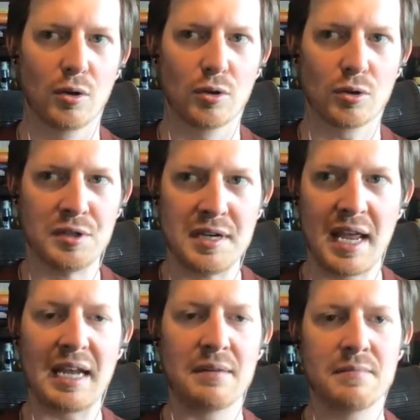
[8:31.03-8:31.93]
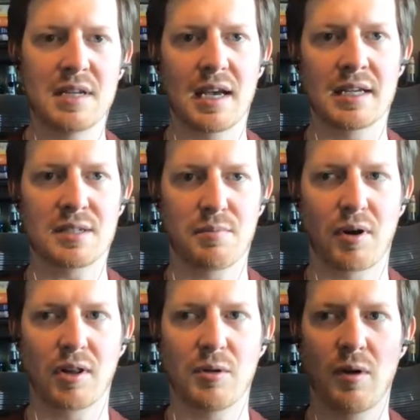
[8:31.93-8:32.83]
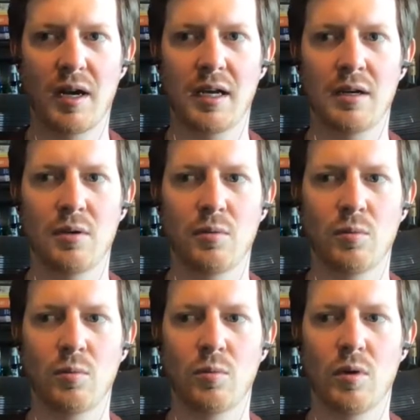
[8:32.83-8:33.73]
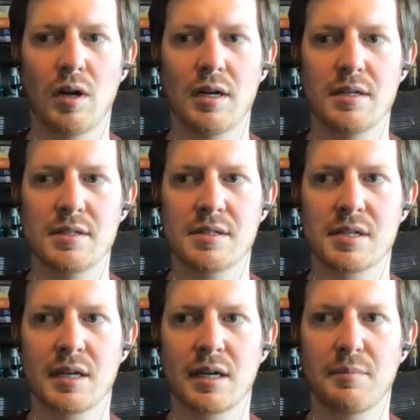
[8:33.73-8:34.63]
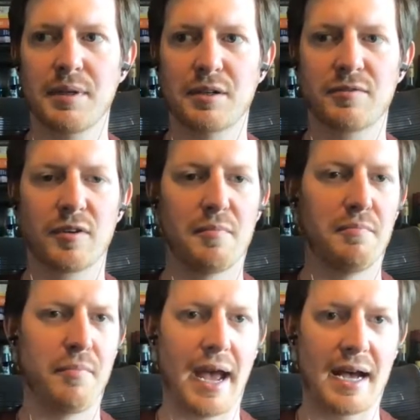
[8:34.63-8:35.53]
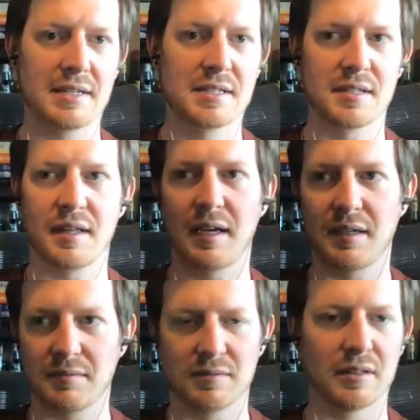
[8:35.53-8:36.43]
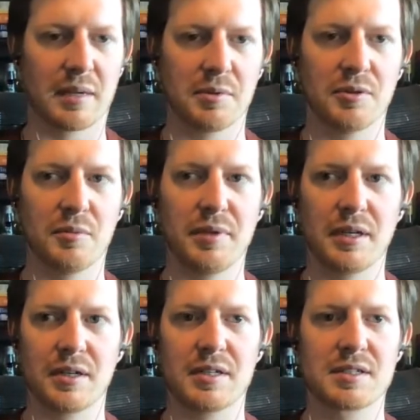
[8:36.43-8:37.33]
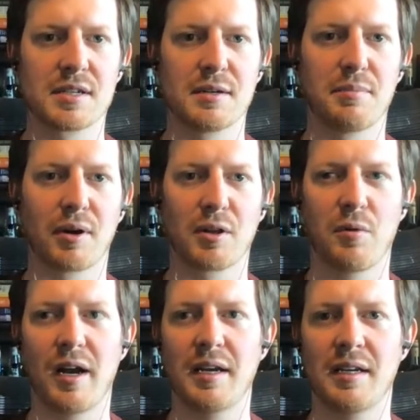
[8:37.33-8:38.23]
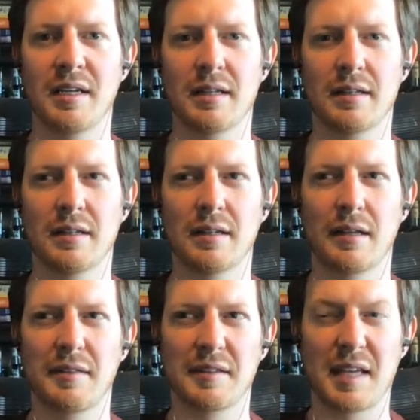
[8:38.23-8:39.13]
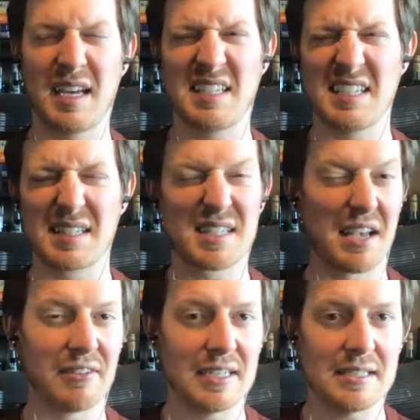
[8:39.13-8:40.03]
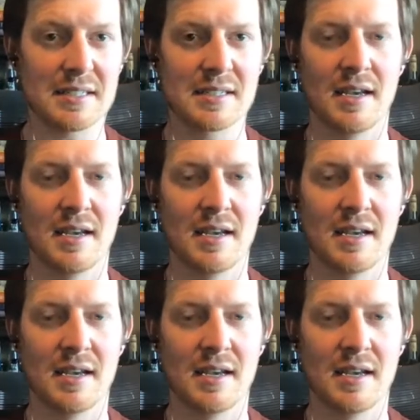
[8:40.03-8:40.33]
named as a barley wine was a beer from Bass, and they labeled a beer as a barley wine in, I think, the 1870s.